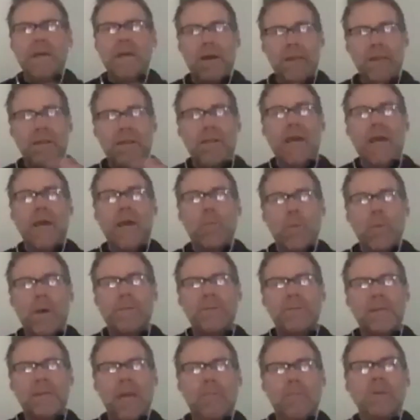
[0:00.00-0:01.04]
on that
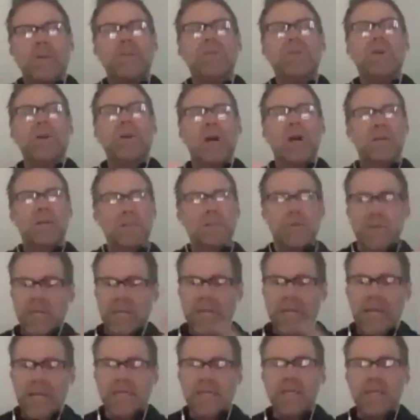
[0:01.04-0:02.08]
website, but you can also
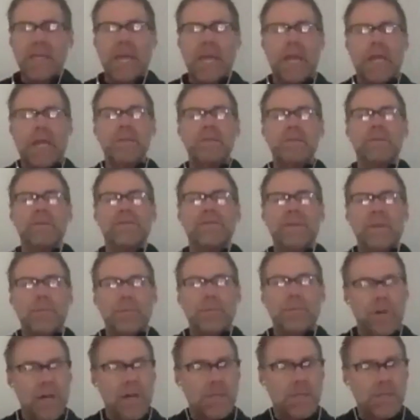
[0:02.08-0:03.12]
connect to the Hands and
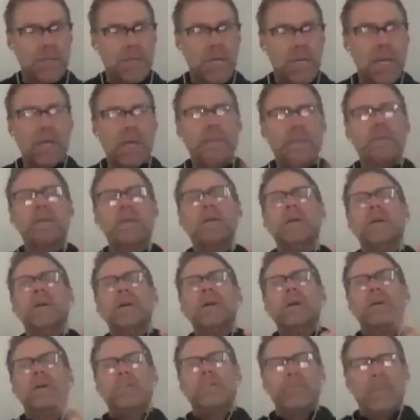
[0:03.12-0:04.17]
Feet Project
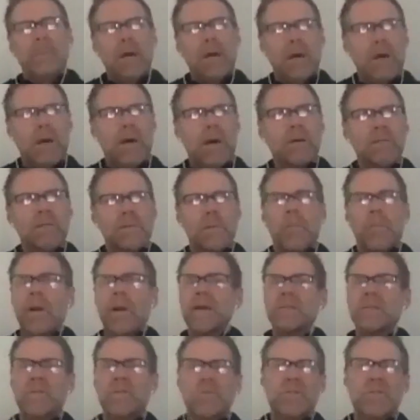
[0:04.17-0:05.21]
my, uh, some of
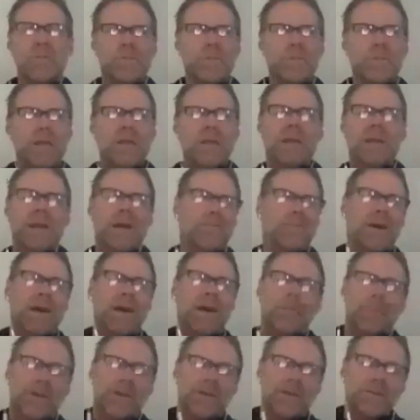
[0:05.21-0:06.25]
my social media. I'm
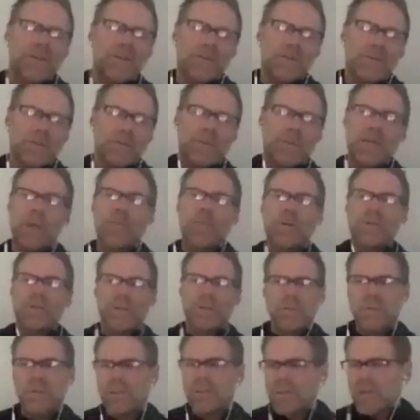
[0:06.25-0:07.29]
not a big social media
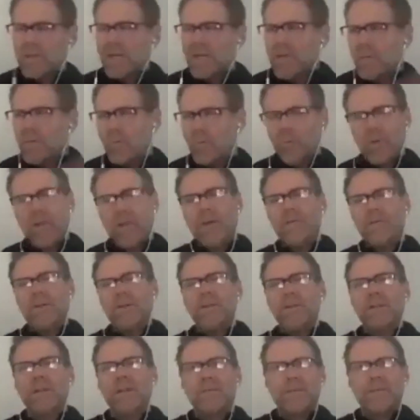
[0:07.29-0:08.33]
person, but whatever.
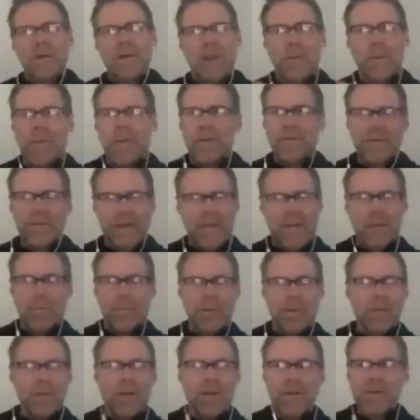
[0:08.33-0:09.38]
You can follow my
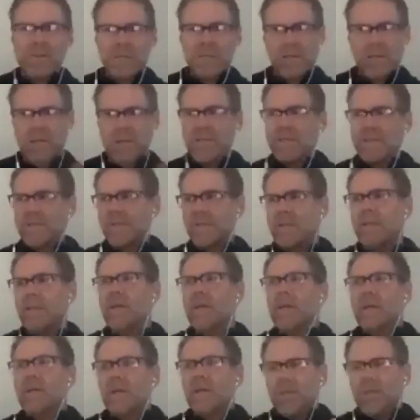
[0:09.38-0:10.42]
family and our journeys, and
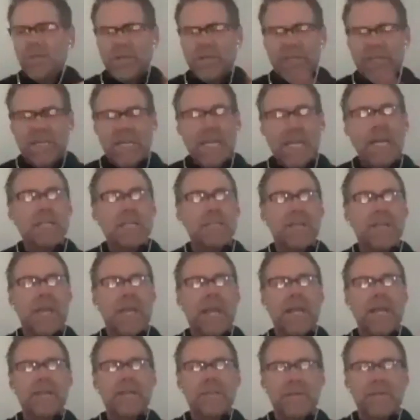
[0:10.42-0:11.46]
you can connect to the
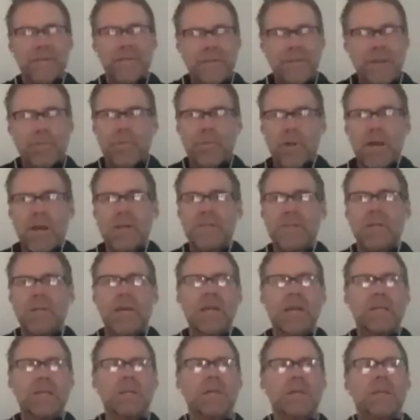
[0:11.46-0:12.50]
Hands and Feet
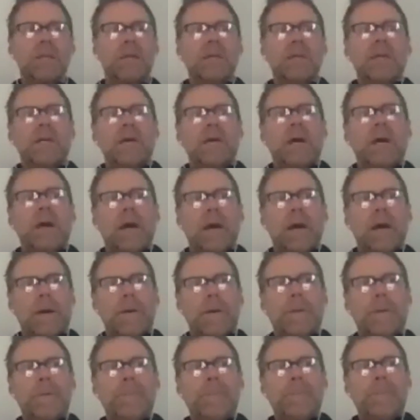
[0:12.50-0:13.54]
Project.
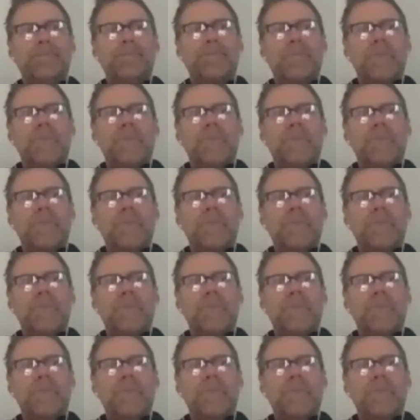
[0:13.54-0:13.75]
Um,